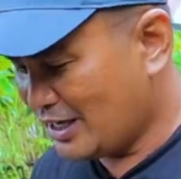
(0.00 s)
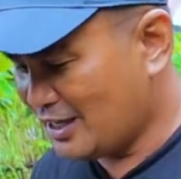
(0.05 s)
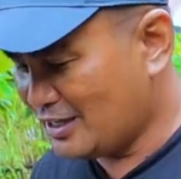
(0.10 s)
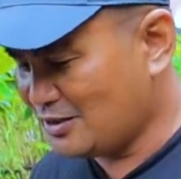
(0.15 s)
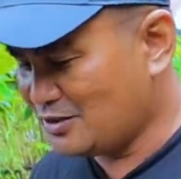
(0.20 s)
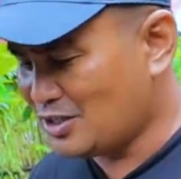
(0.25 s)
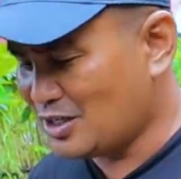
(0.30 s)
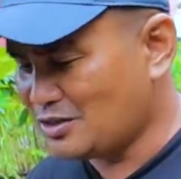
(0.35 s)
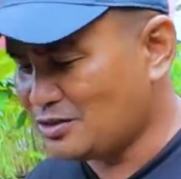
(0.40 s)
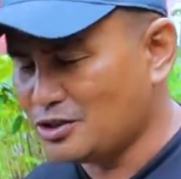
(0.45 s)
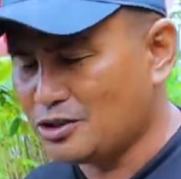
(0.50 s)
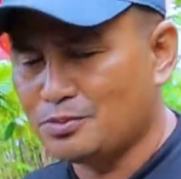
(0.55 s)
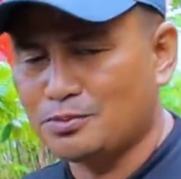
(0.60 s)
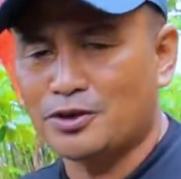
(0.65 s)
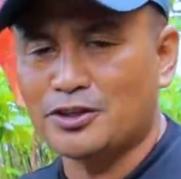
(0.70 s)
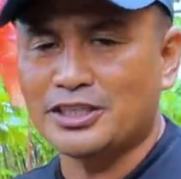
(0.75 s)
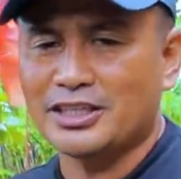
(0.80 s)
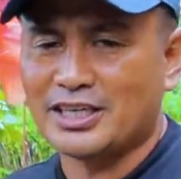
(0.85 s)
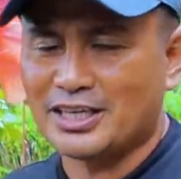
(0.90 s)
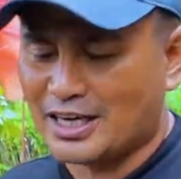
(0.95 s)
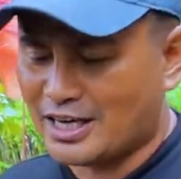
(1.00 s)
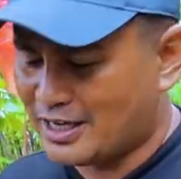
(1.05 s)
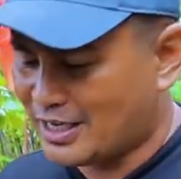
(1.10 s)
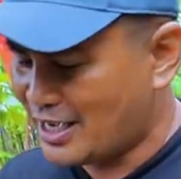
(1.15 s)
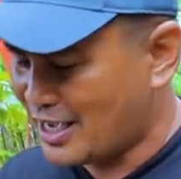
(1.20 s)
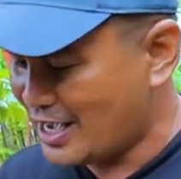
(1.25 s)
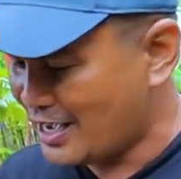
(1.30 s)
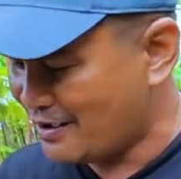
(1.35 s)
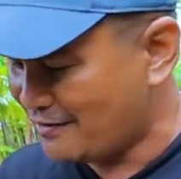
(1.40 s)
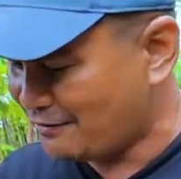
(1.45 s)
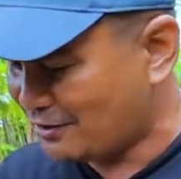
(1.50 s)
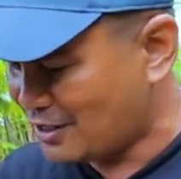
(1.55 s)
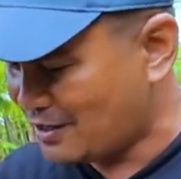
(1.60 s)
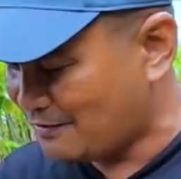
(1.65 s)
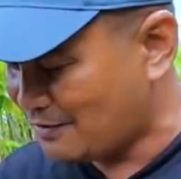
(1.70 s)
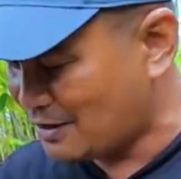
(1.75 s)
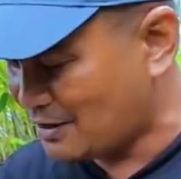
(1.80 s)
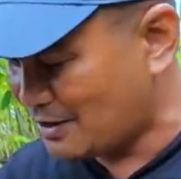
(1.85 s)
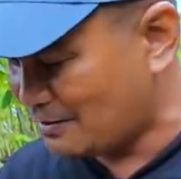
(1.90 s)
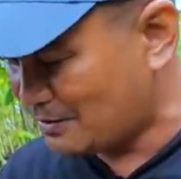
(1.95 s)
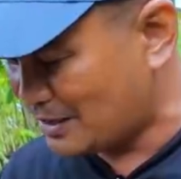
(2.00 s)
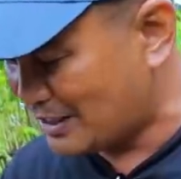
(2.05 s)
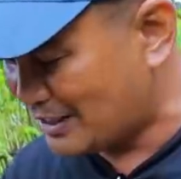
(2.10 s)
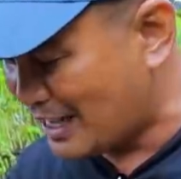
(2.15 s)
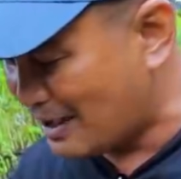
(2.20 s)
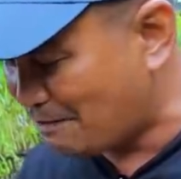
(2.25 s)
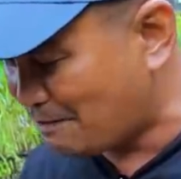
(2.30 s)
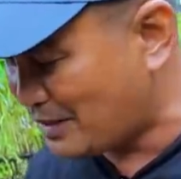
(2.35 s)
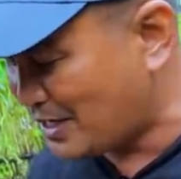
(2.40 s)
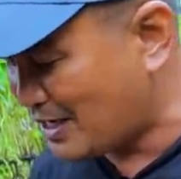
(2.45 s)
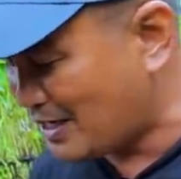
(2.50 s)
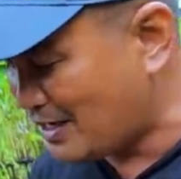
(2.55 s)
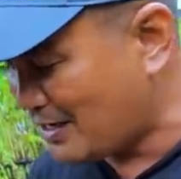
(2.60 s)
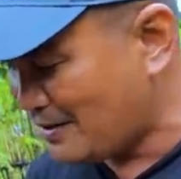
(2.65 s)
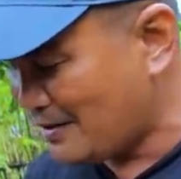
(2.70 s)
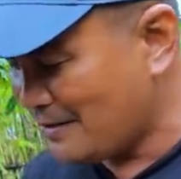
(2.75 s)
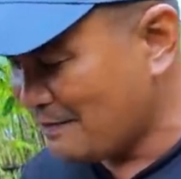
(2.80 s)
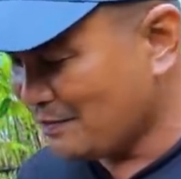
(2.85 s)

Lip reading: and just this morning I have given them the daphnia.